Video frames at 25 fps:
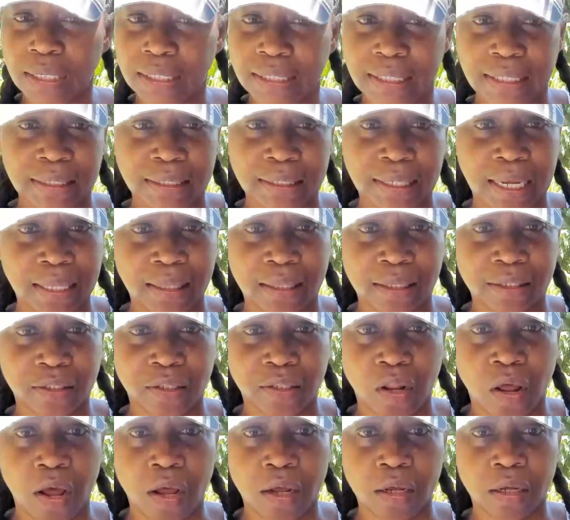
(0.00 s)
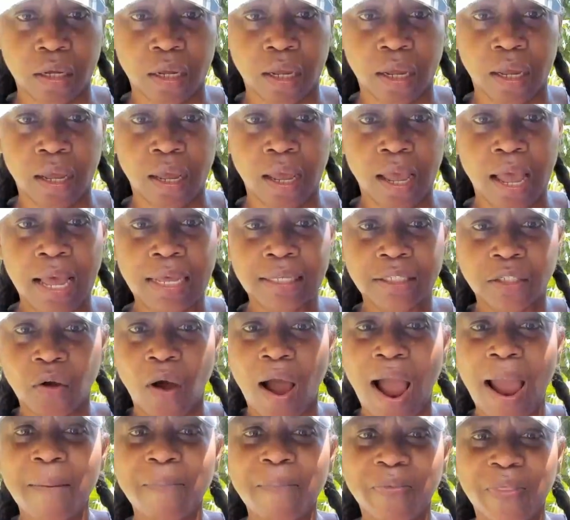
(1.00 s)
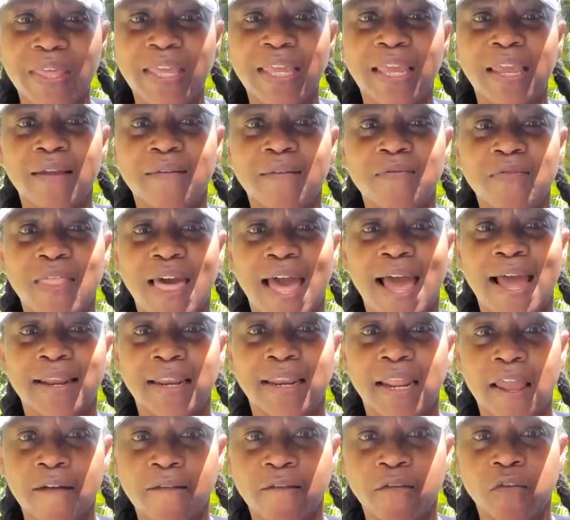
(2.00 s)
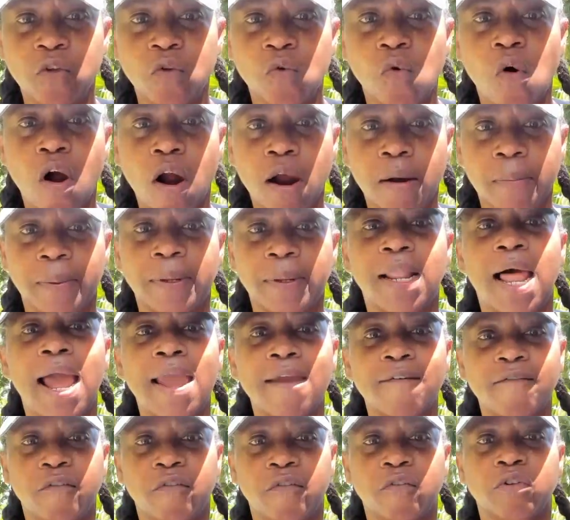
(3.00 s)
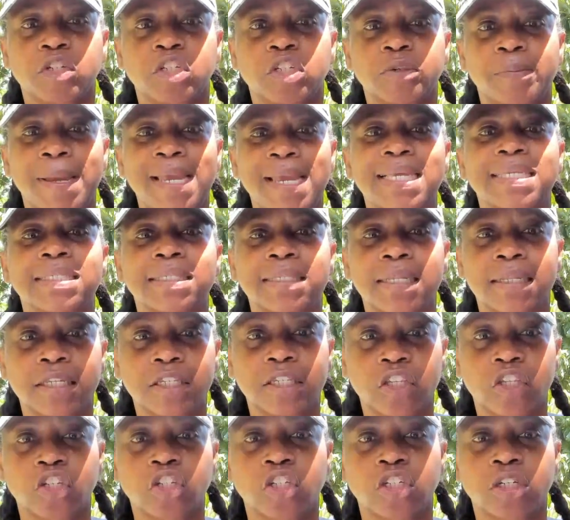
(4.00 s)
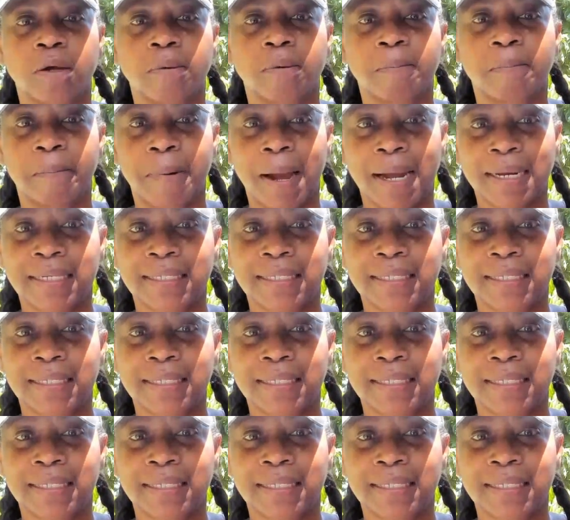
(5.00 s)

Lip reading: it didn't take this long. So I'm thinking that if you are applying for Jamaican citizenship by